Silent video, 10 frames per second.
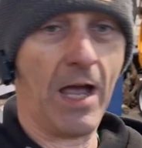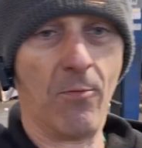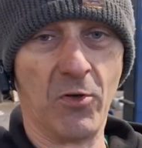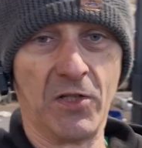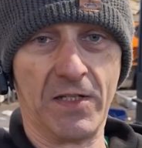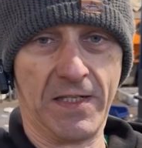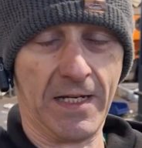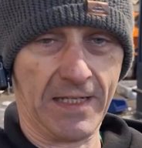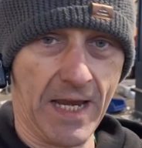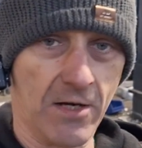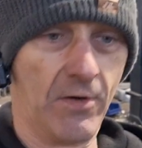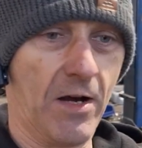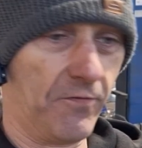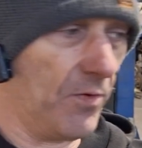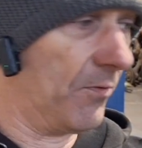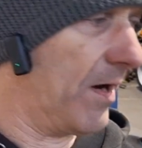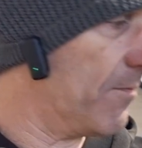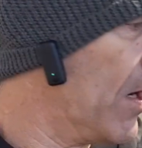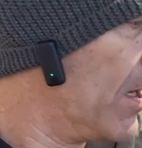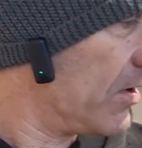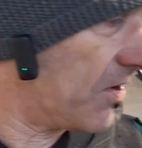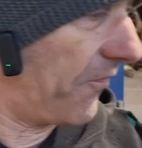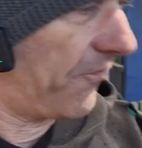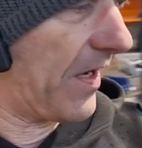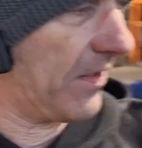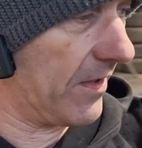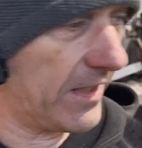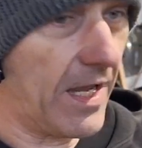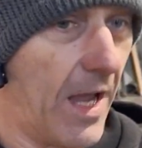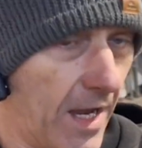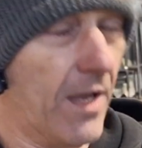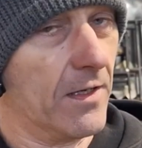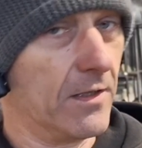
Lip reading: how much it sticks in or out from the rim to fit the car,